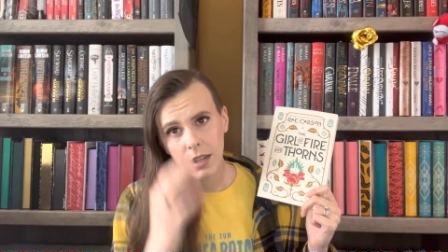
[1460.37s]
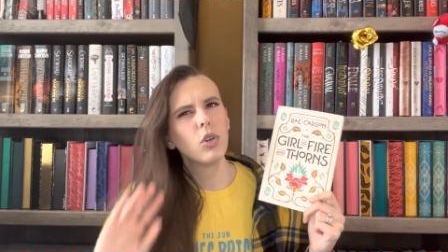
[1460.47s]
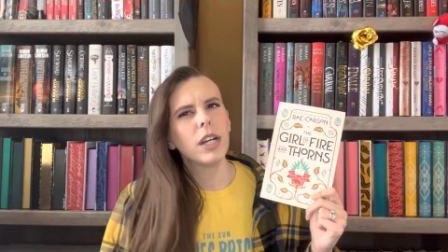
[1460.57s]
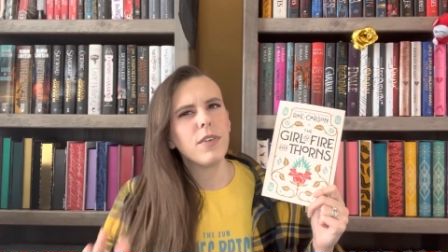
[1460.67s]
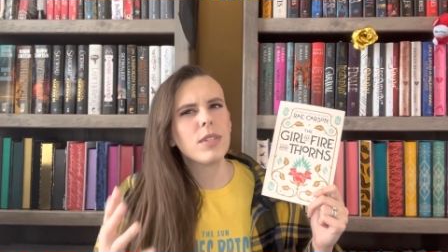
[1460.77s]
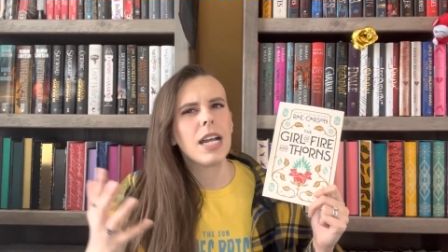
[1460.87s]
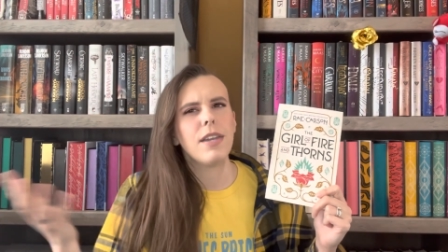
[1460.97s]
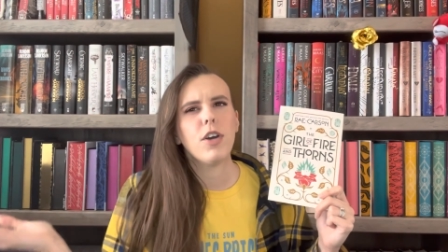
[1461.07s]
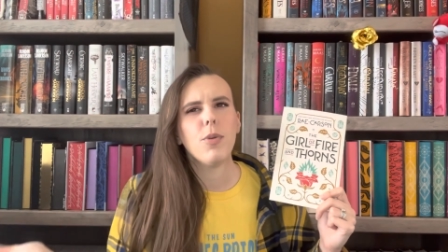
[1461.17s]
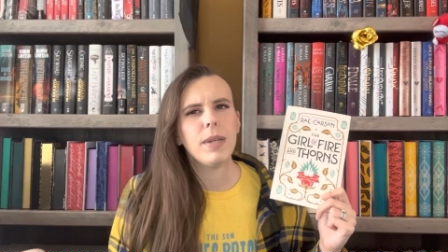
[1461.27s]
or if it was kind
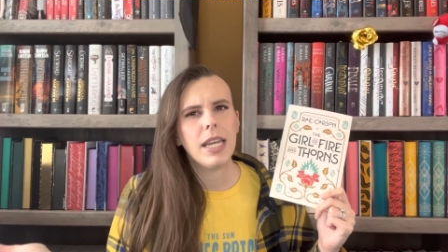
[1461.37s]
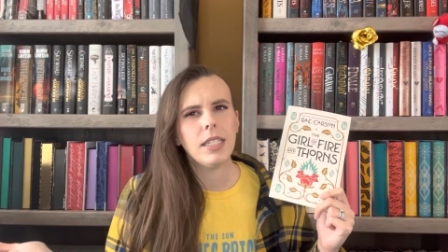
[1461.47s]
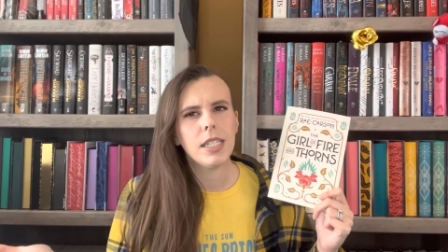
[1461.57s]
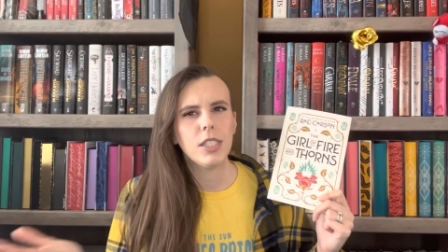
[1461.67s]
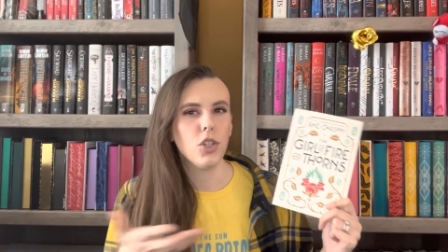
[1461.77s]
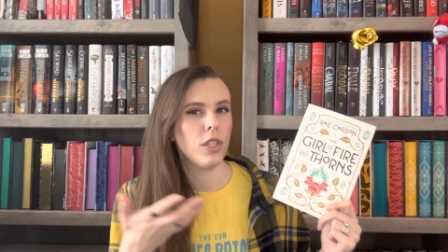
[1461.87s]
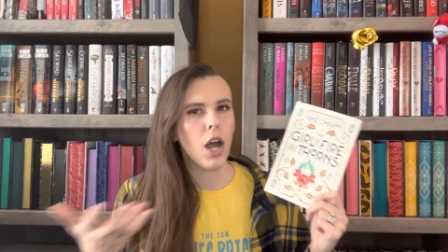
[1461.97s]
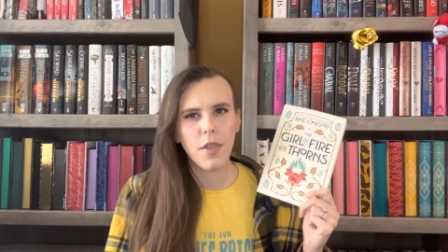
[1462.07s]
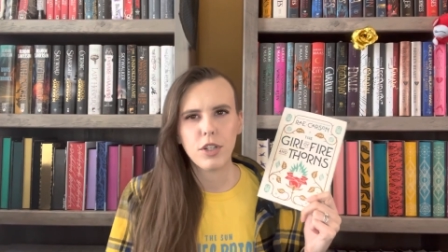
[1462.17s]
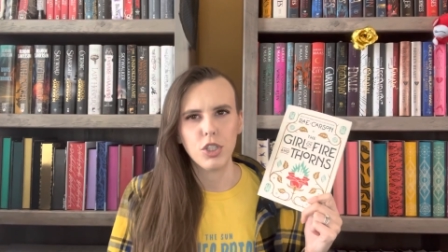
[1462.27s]
of open-ended and so the
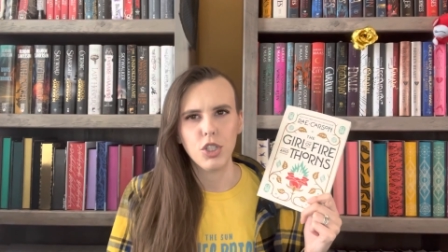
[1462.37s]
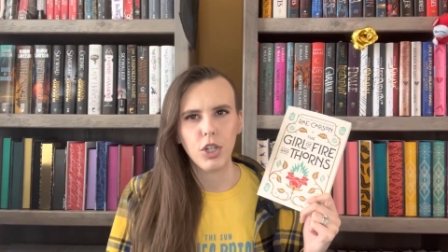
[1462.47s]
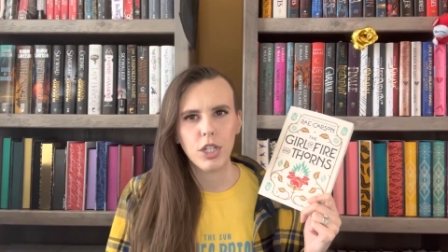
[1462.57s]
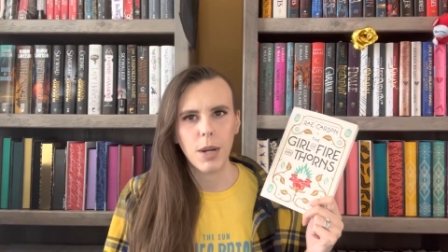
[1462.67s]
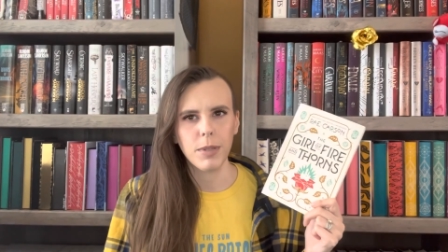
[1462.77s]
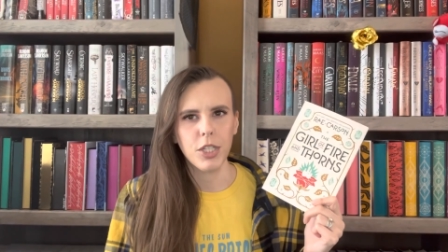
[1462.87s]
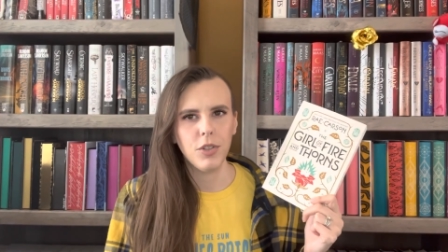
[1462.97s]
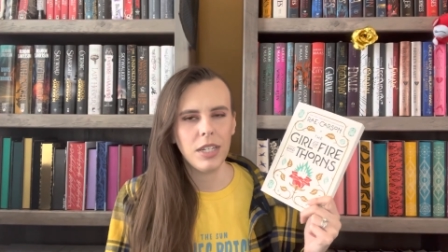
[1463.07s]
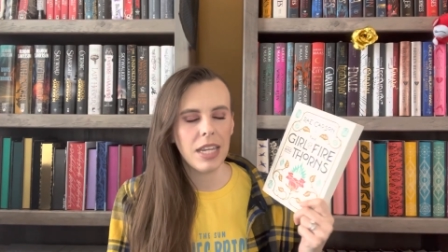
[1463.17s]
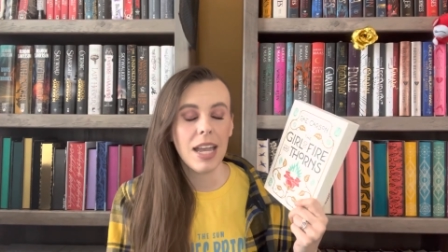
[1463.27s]
author just took an
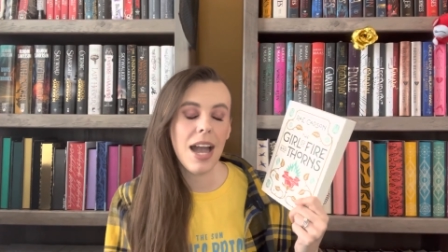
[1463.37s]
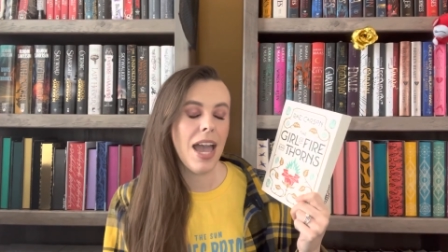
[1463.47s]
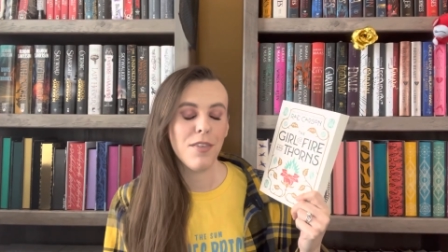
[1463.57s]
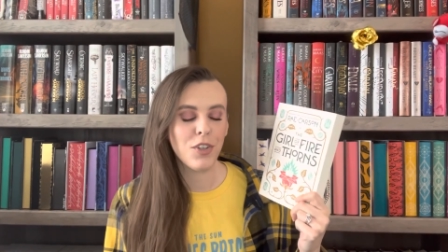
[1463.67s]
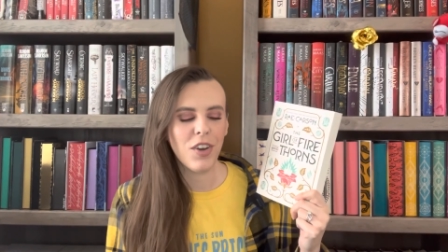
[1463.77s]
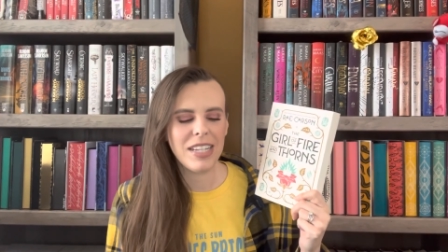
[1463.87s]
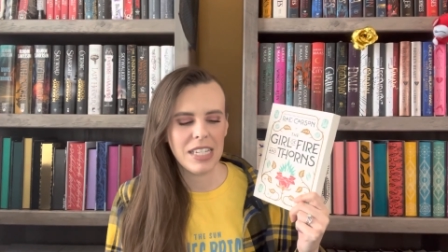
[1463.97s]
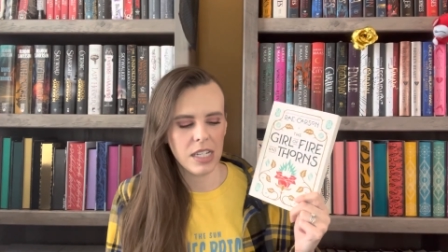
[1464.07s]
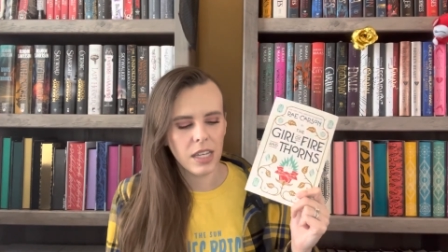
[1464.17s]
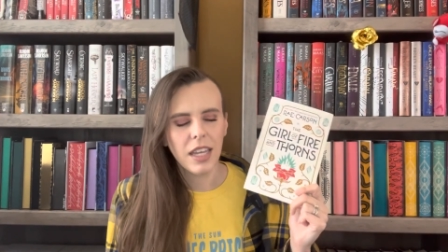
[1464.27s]
opportunity. I have no
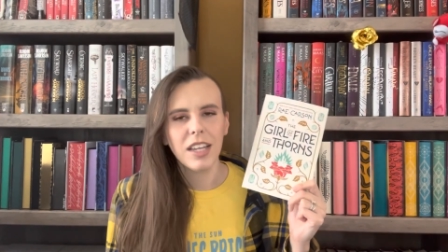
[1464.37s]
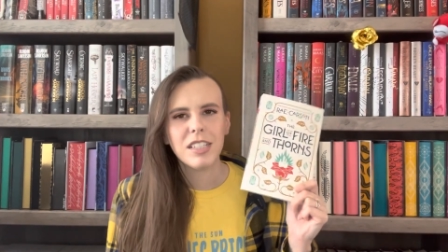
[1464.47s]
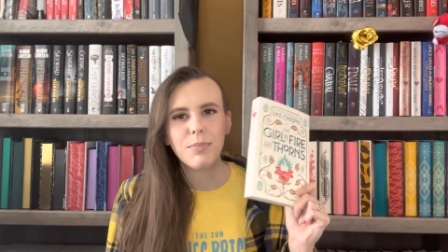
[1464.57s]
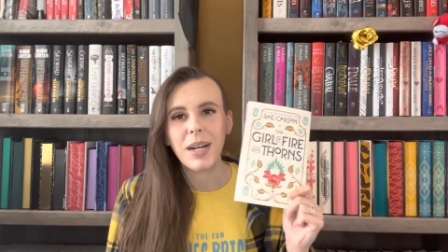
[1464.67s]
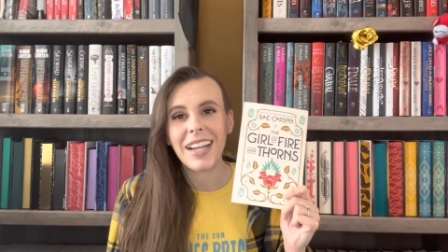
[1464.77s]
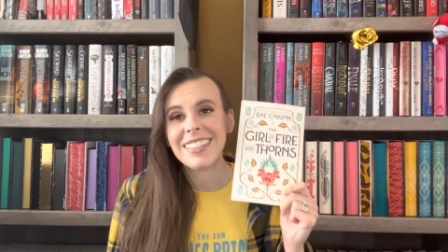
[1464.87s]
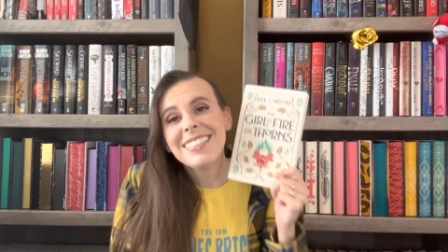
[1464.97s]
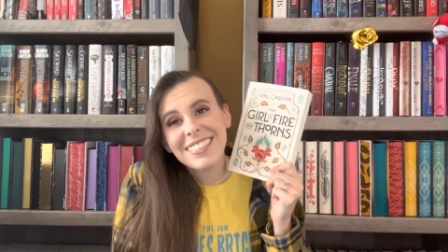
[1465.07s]
idea, but